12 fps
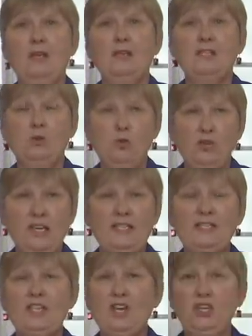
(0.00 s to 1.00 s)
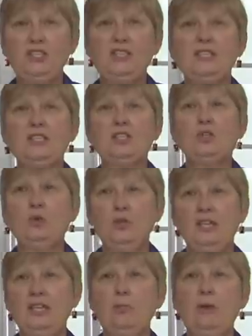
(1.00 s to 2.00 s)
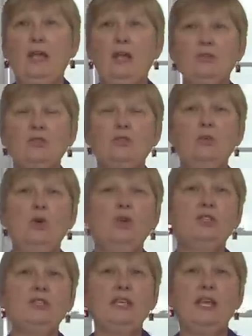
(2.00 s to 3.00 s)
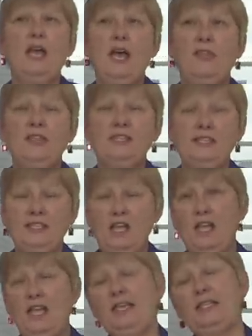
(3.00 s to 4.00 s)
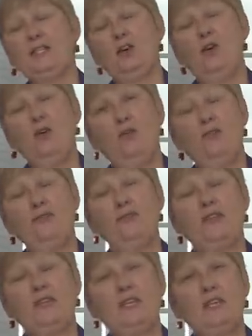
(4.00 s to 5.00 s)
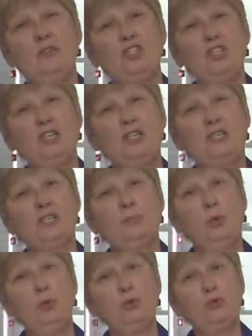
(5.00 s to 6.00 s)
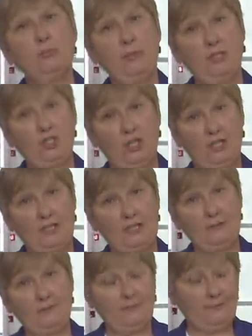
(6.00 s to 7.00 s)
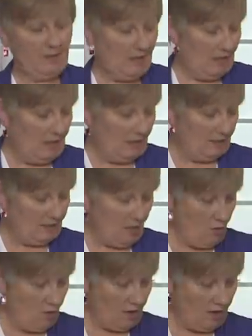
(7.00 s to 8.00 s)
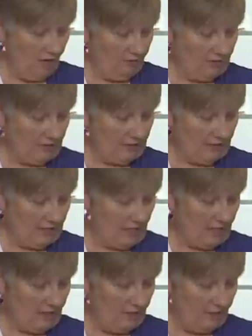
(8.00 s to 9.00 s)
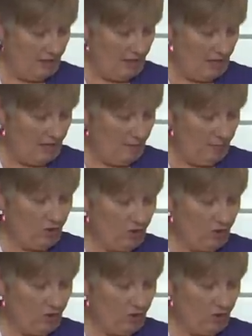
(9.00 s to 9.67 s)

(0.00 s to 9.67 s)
So what I started talking about was the size of the commissioning support budget. So currently the